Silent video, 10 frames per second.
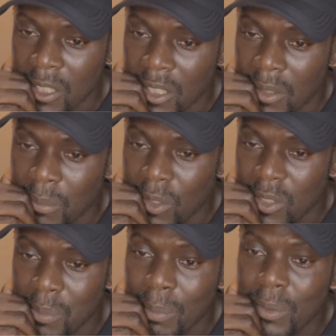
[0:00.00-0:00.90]
because
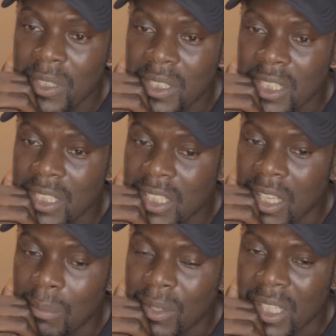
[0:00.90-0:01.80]
people still keep
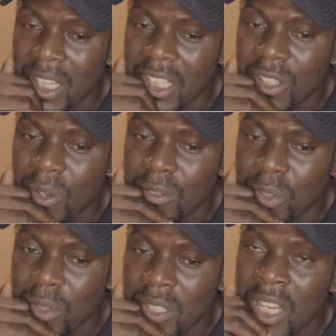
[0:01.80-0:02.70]
on getting
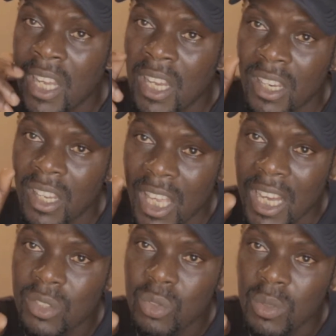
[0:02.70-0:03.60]
confused. He has
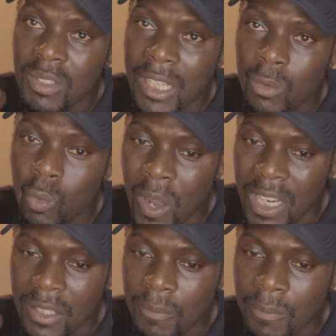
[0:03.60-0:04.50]
to write
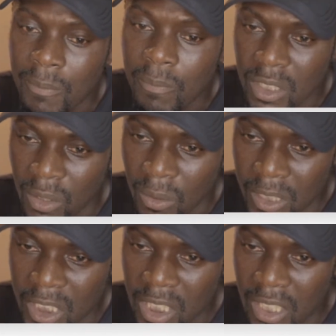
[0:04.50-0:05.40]
one, which is the
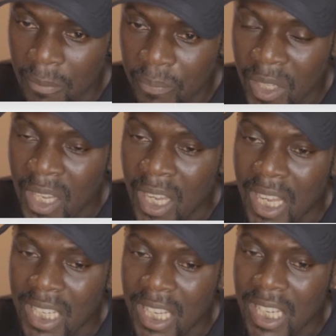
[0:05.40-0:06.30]
original,
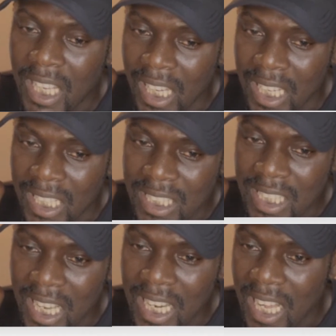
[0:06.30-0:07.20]
and then he can
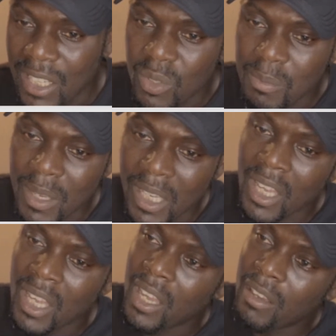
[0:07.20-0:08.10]
decide that to make
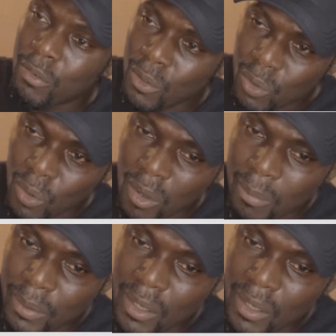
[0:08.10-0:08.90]
a photocopy